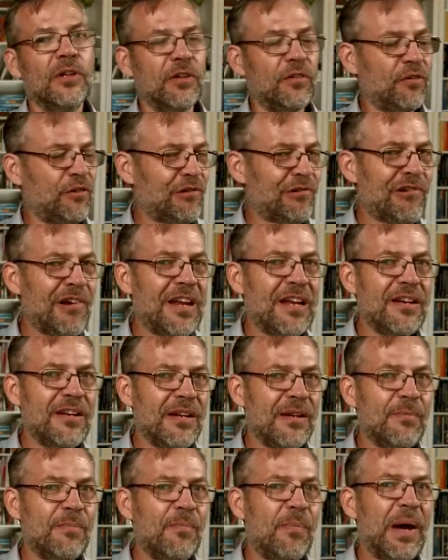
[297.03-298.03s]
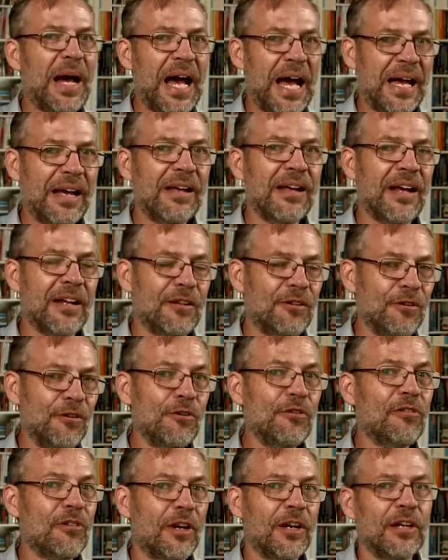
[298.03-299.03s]
It's trending back and
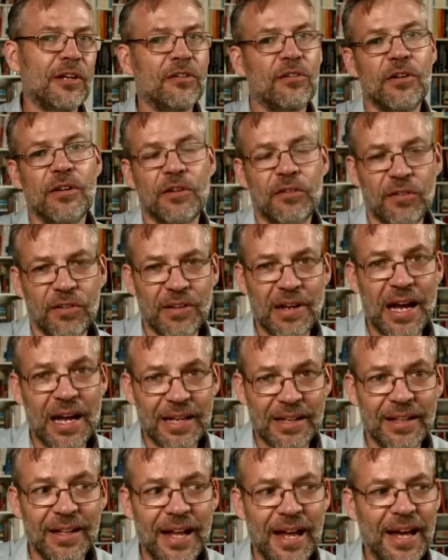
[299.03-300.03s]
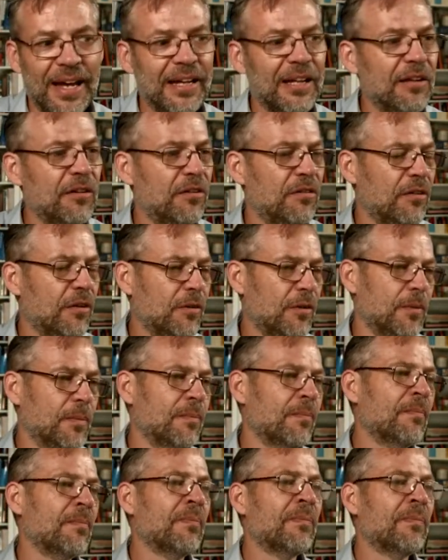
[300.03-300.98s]
looks like it's going to start lagging soon.